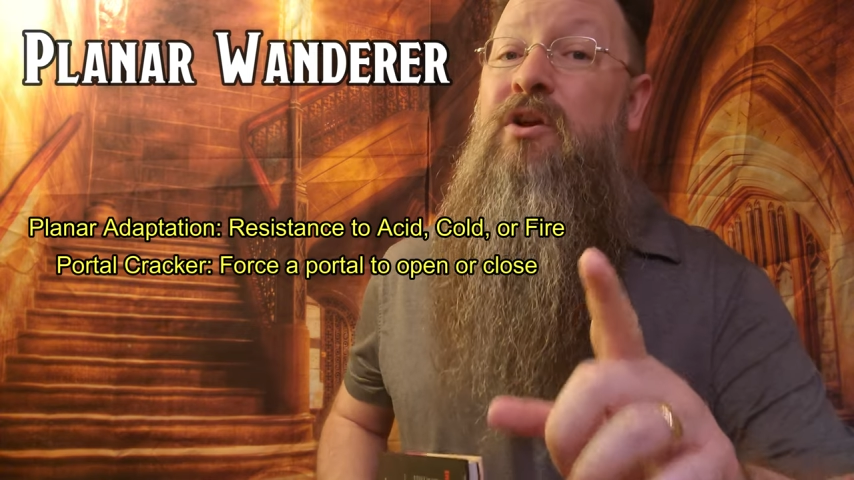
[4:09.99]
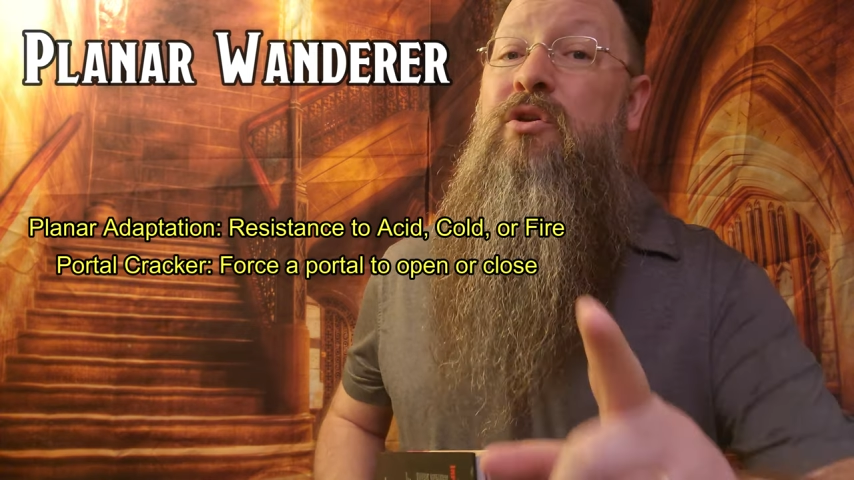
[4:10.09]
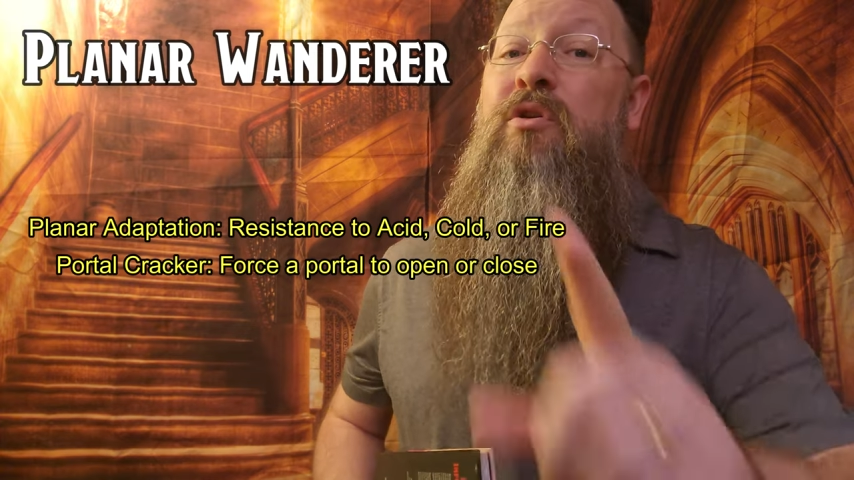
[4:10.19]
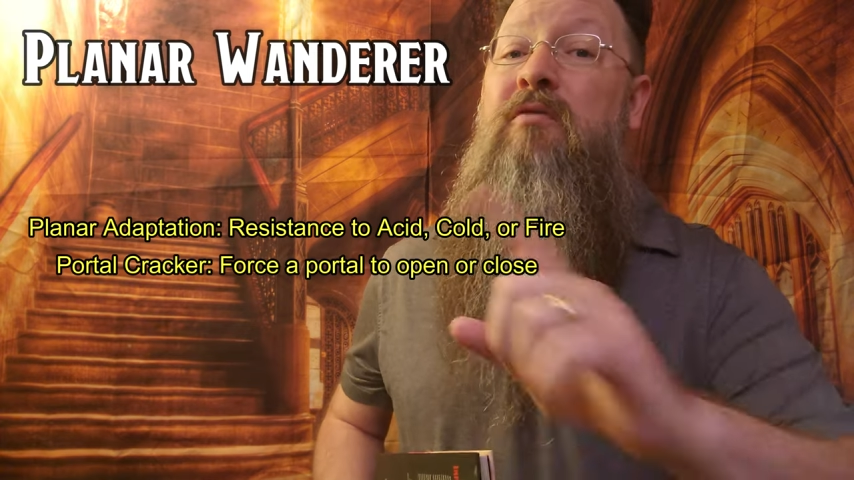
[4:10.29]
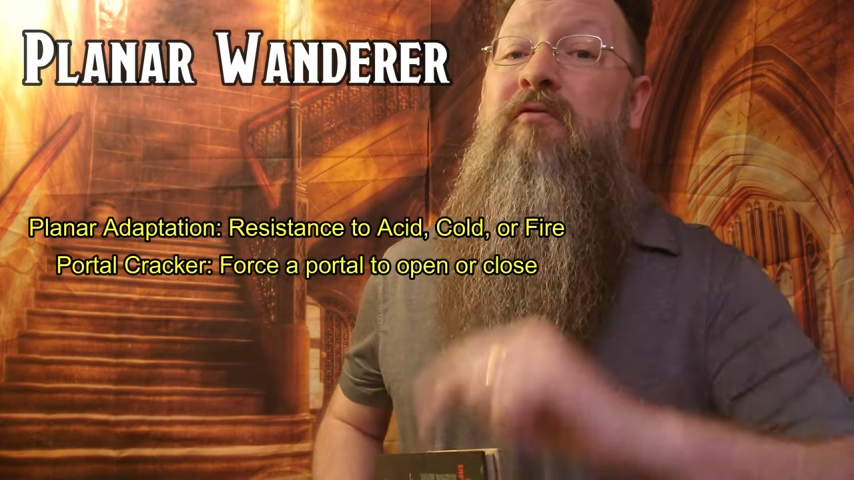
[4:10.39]

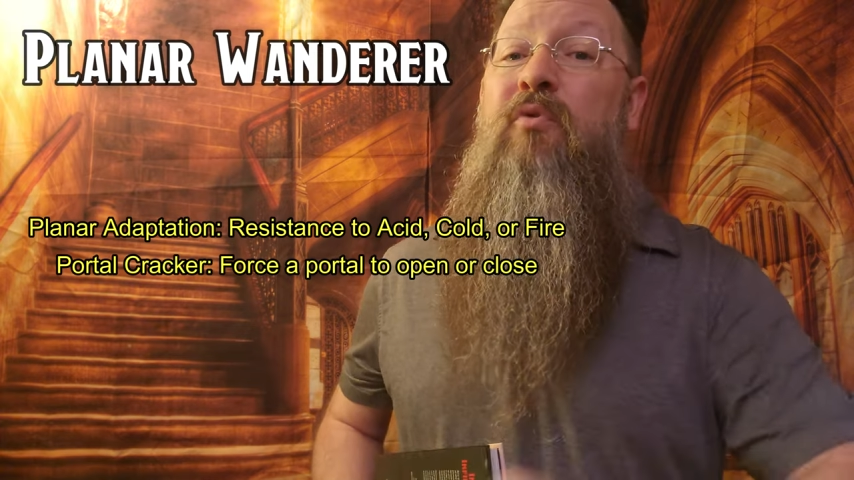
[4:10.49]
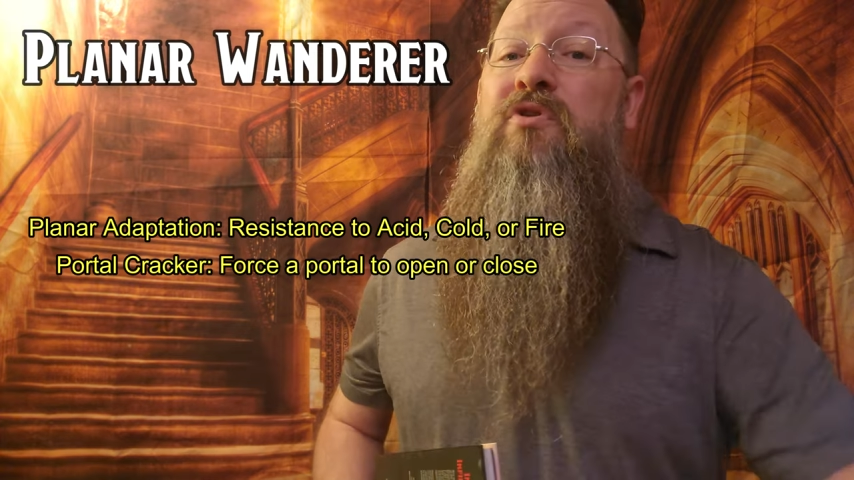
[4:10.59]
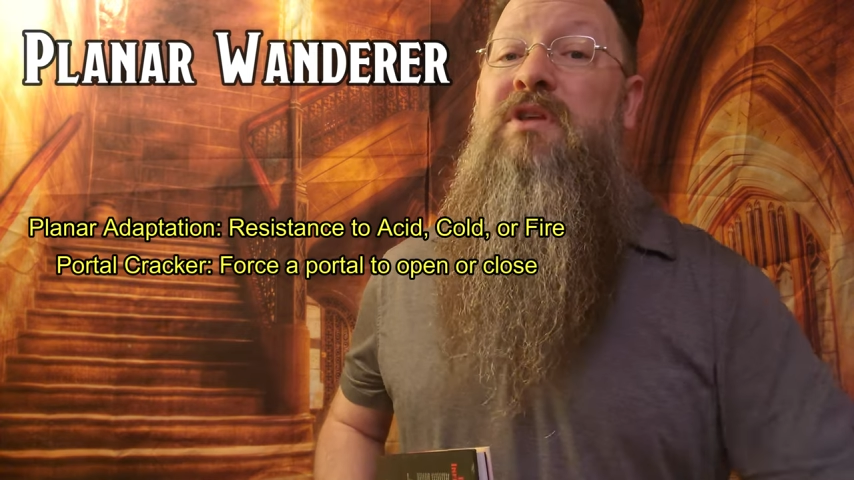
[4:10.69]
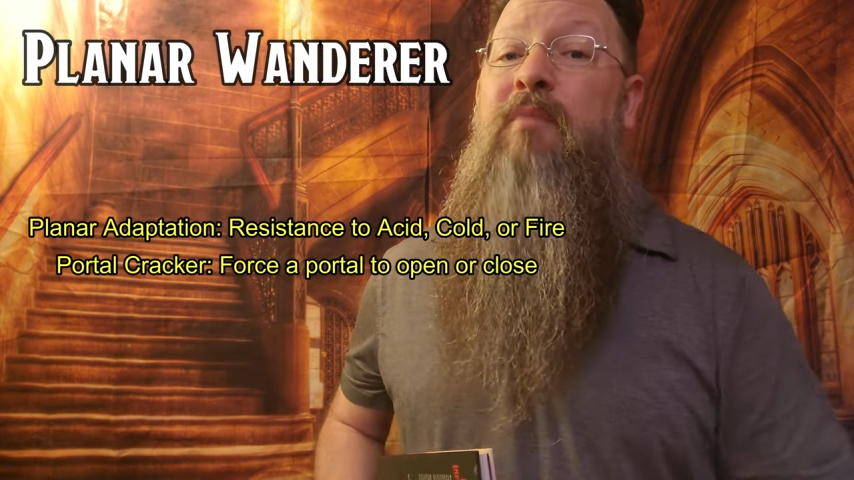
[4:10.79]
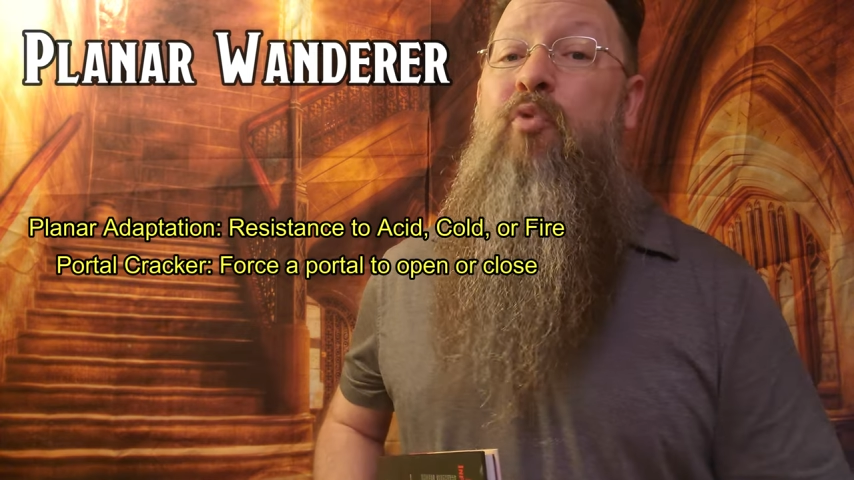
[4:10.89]
you can
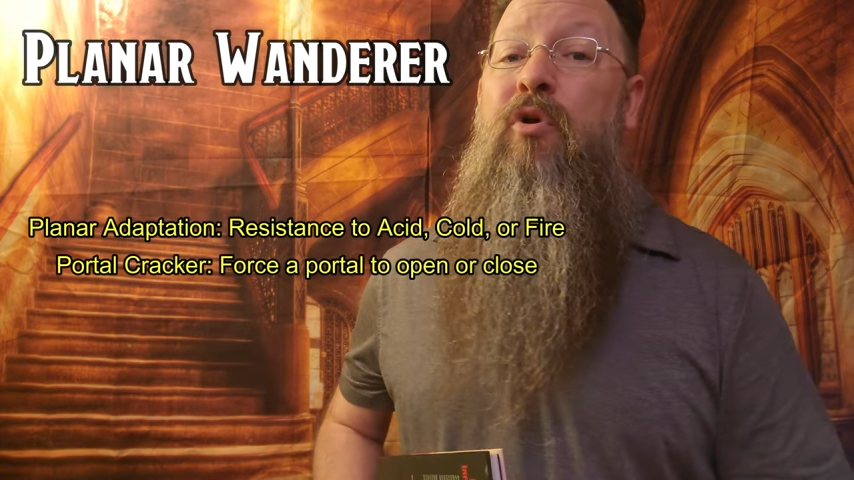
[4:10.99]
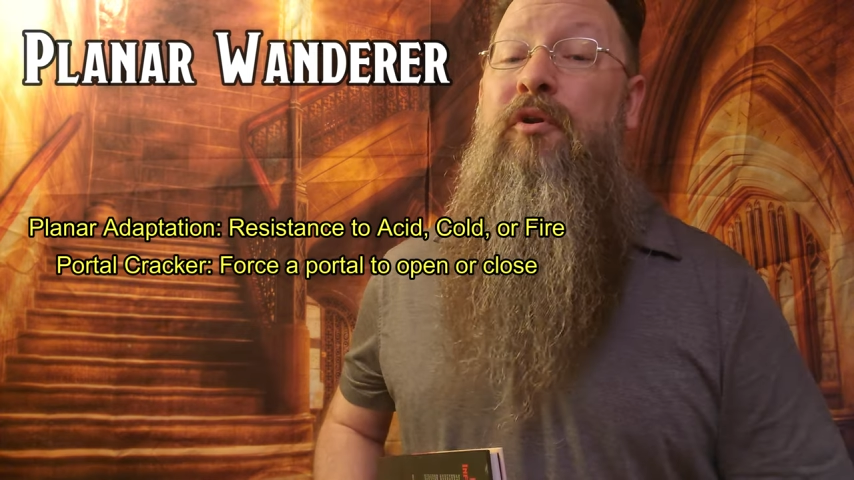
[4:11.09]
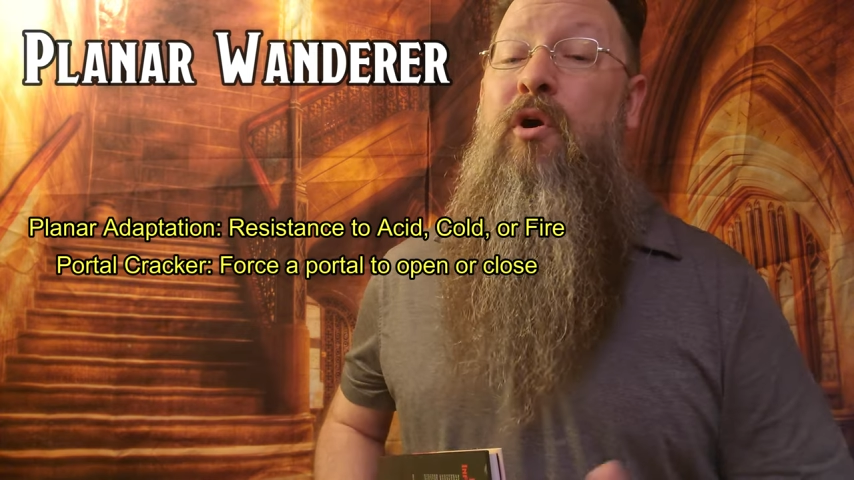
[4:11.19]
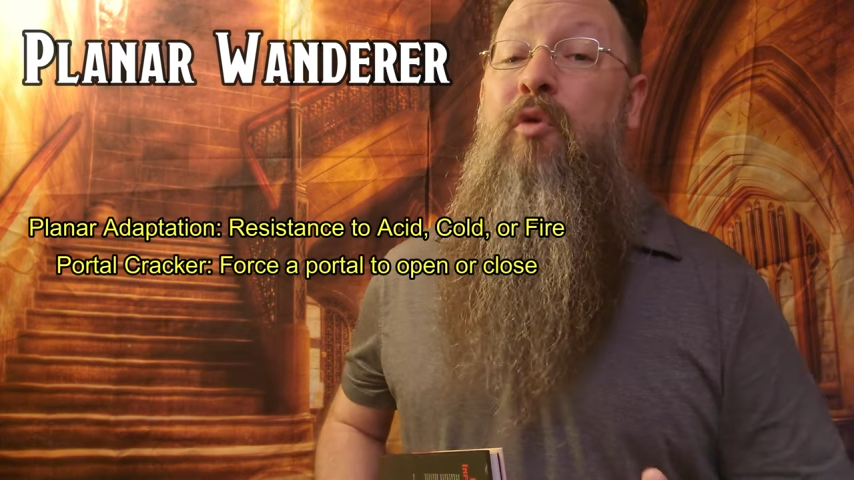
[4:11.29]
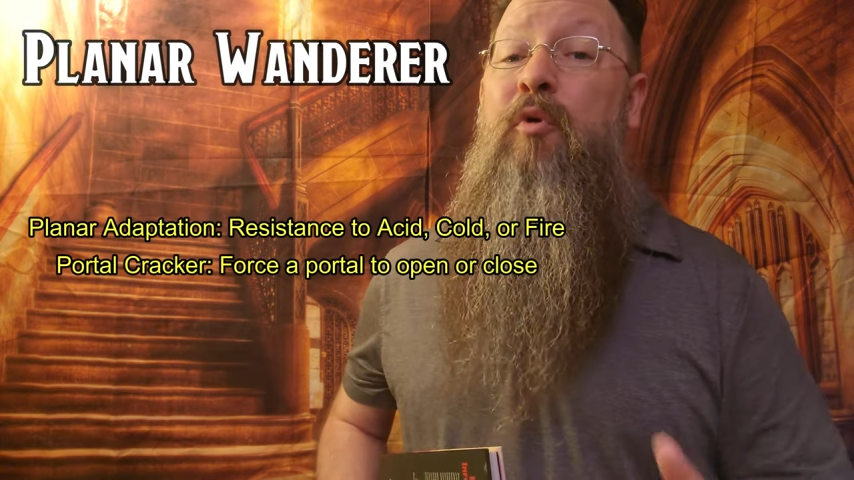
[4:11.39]
force that portal
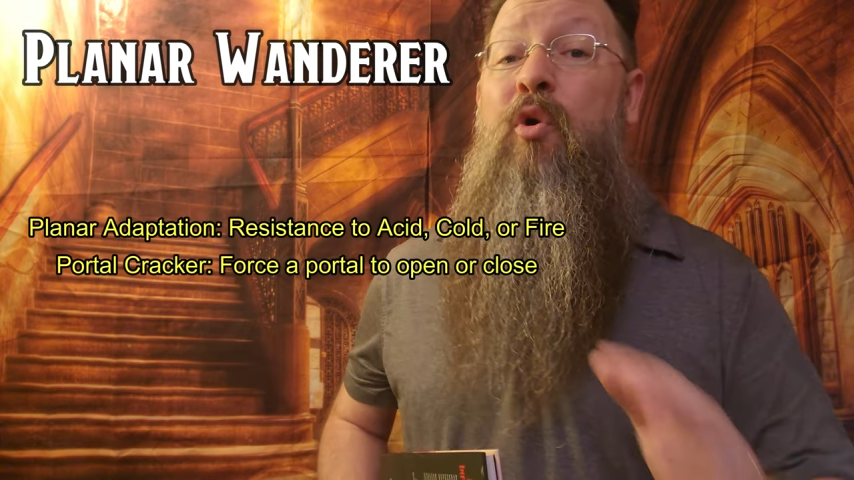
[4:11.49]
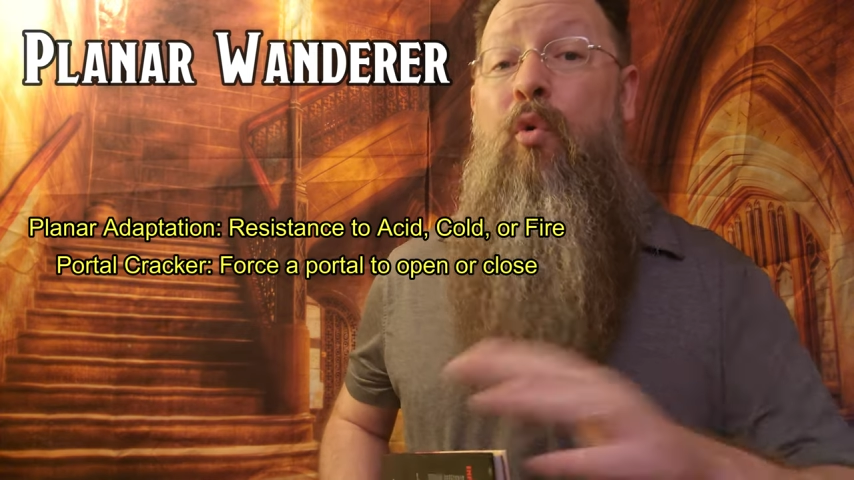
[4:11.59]
to open